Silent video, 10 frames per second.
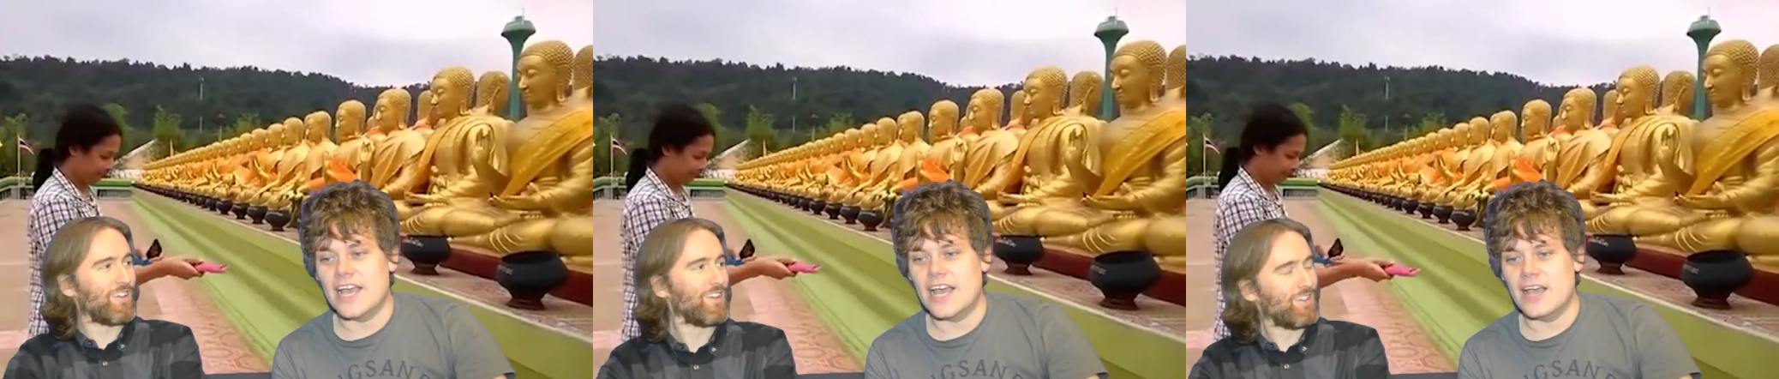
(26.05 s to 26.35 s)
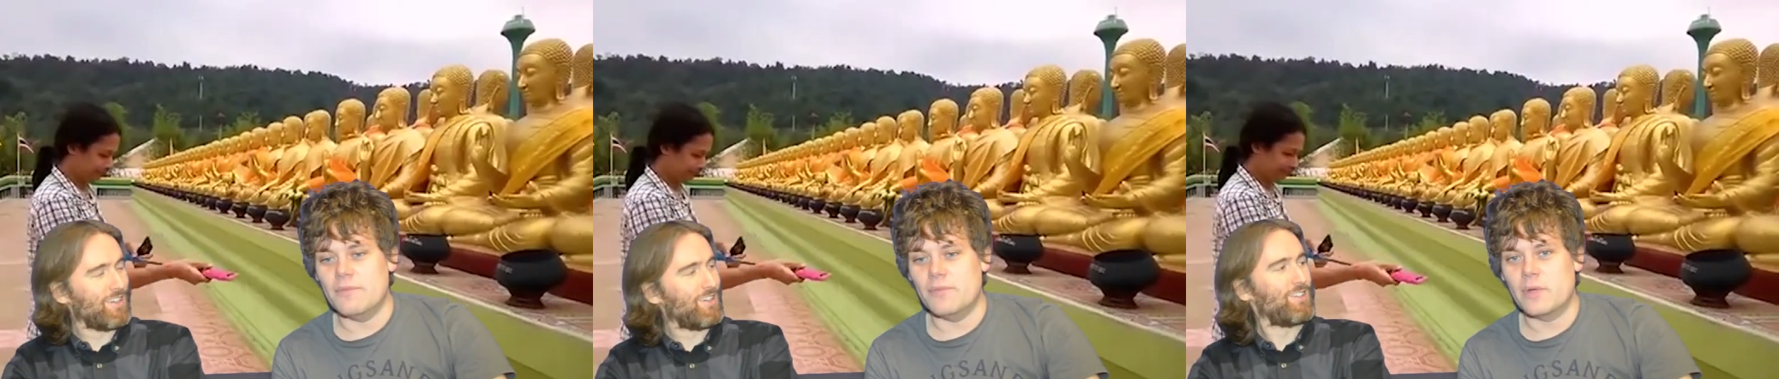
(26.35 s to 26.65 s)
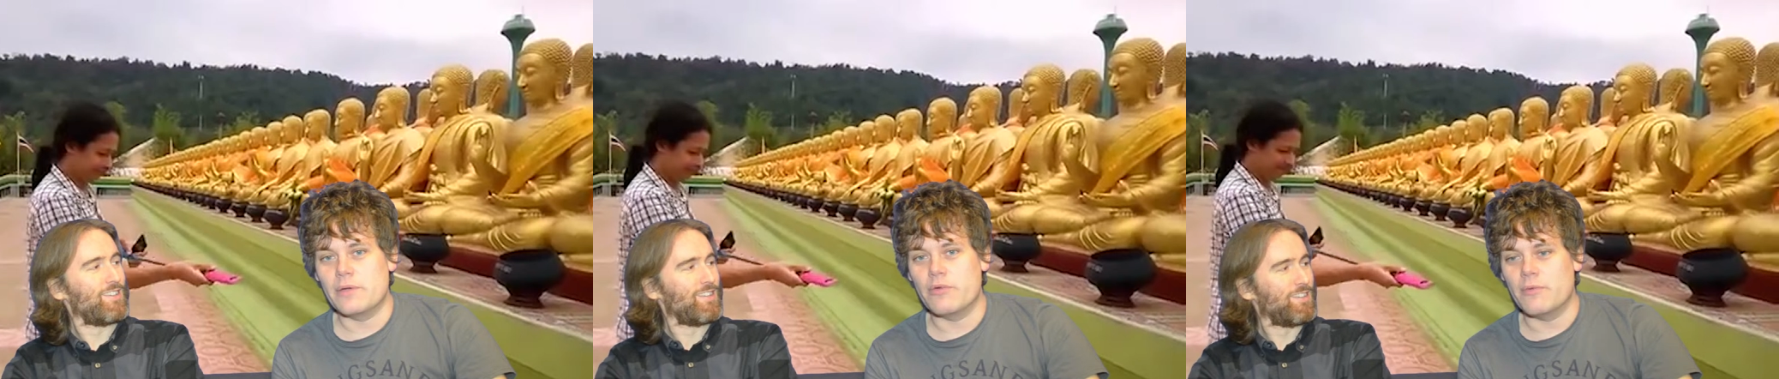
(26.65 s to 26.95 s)
Speaker 1: Um,
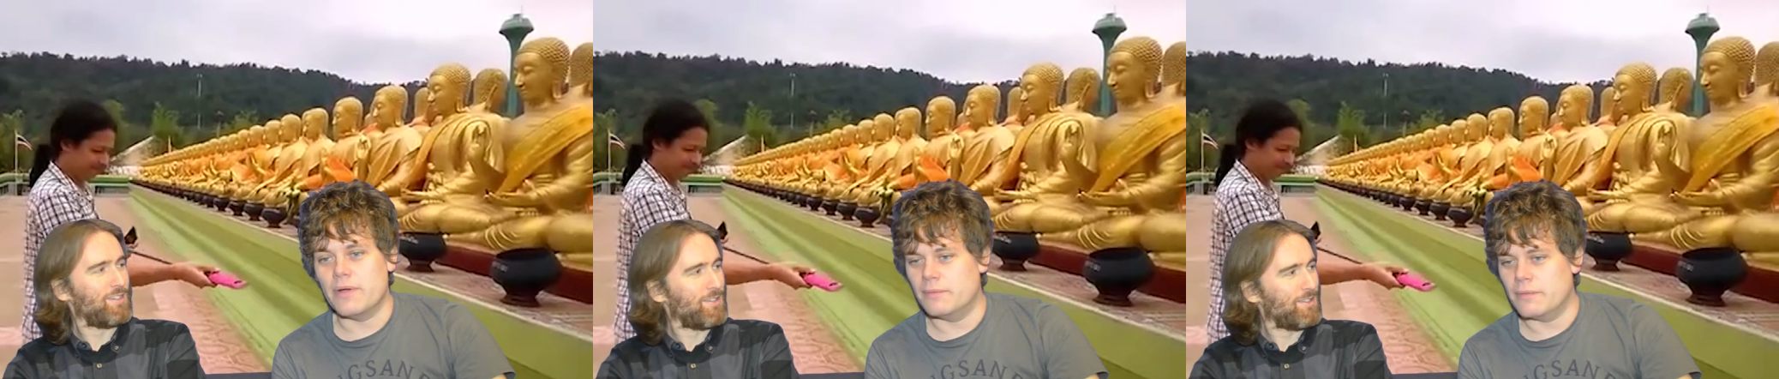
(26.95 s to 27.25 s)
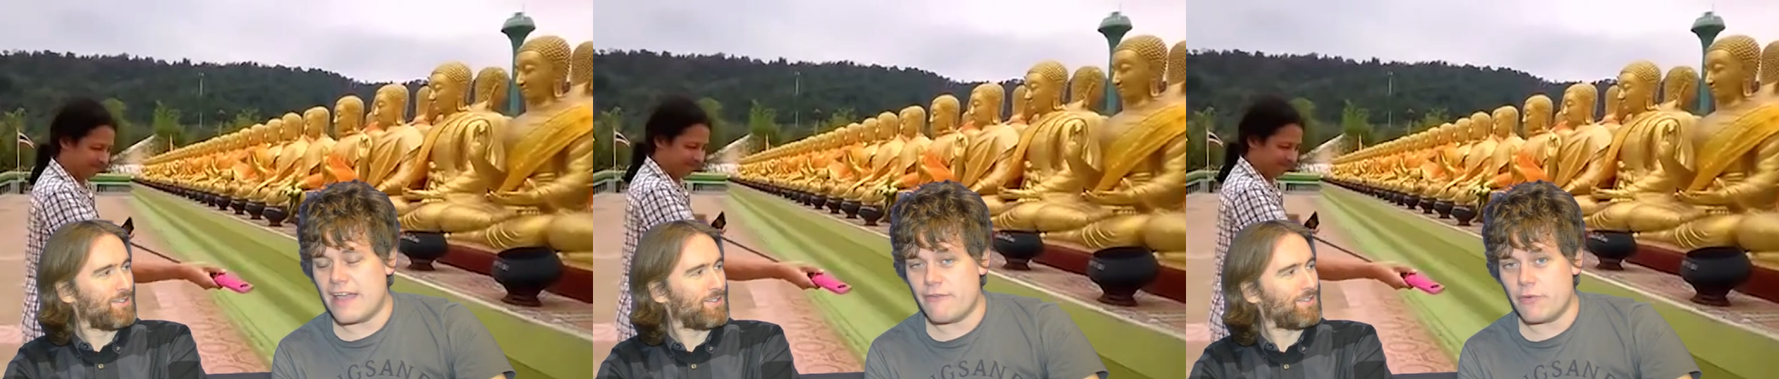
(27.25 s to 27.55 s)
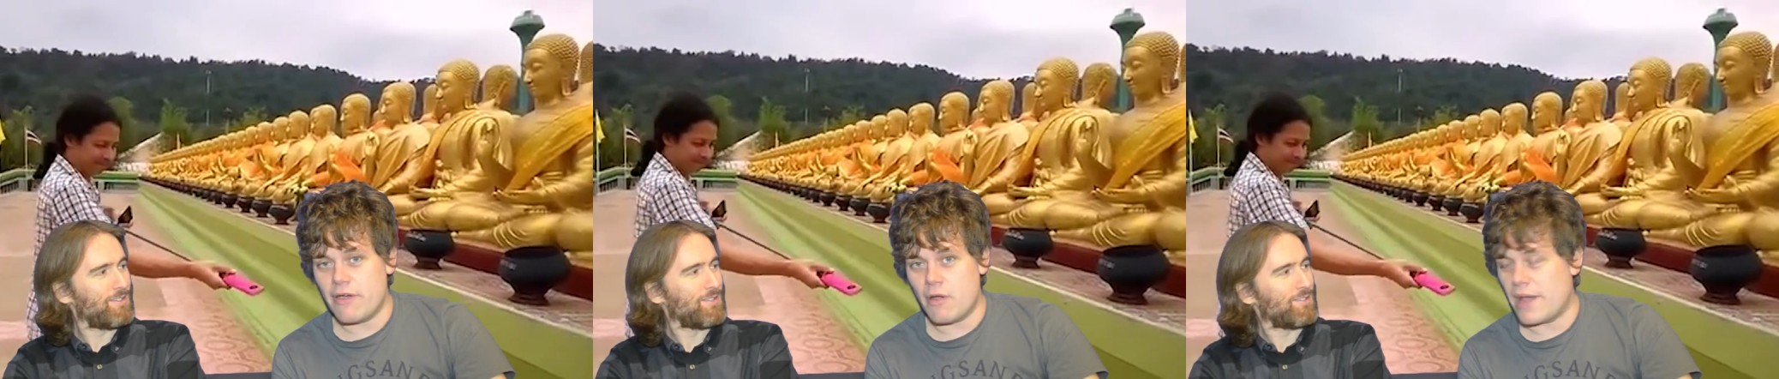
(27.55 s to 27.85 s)
we were
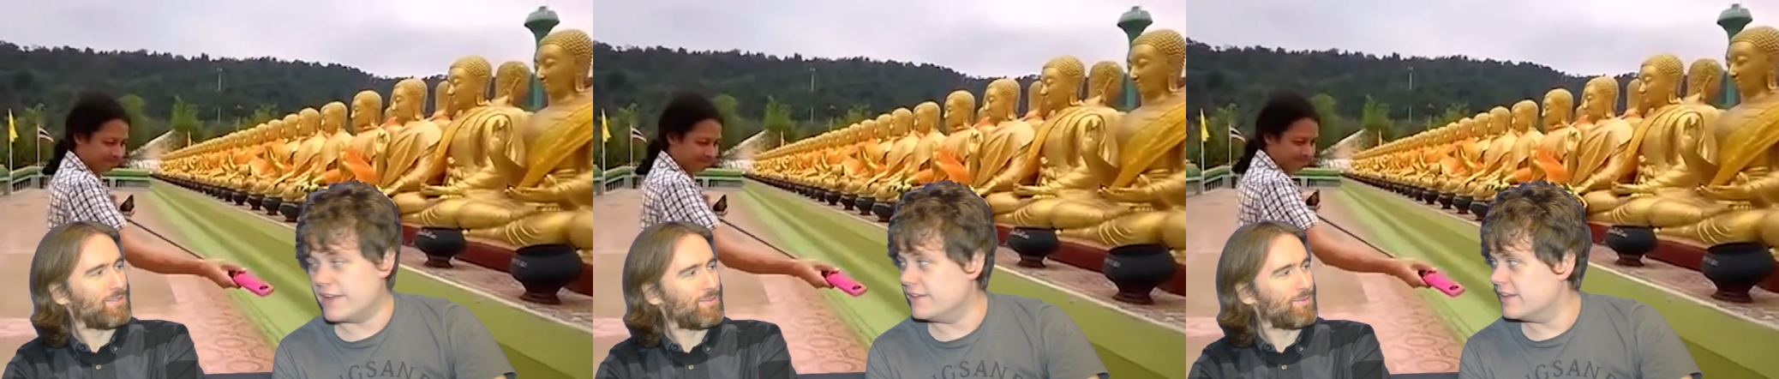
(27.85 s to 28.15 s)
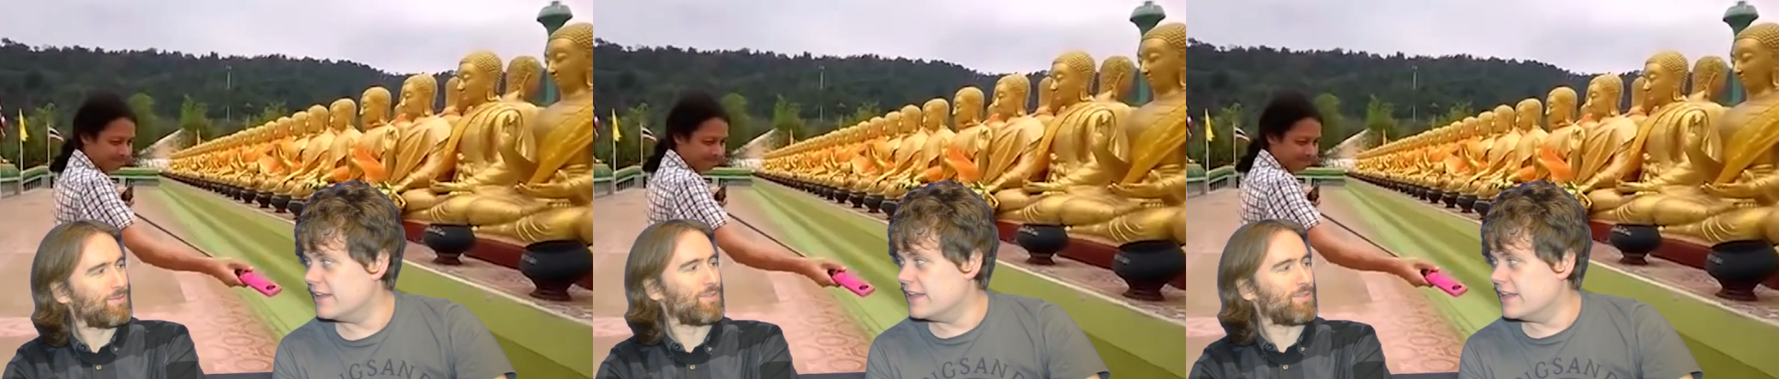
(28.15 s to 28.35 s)
everywhere I went.